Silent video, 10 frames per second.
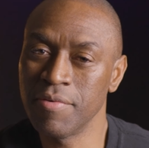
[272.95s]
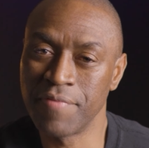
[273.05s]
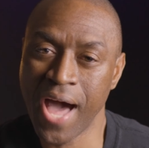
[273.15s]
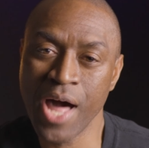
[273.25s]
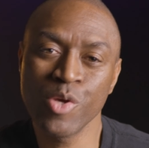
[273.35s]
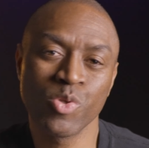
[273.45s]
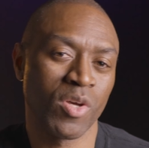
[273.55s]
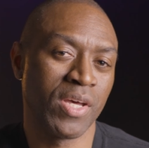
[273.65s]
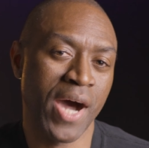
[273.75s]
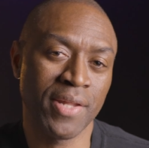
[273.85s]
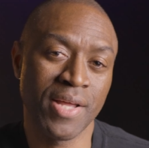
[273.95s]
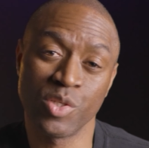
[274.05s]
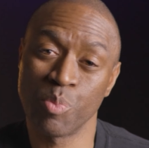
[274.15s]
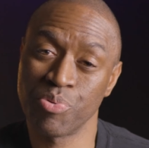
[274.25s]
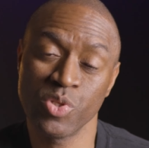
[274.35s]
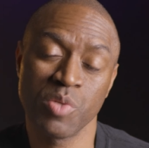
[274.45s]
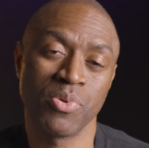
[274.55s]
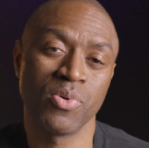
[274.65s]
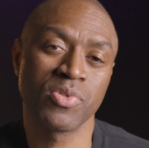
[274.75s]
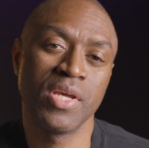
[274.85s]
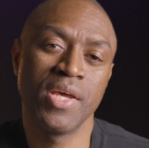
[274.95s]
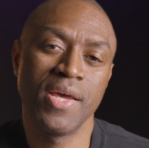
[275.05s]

values or guidelines or principles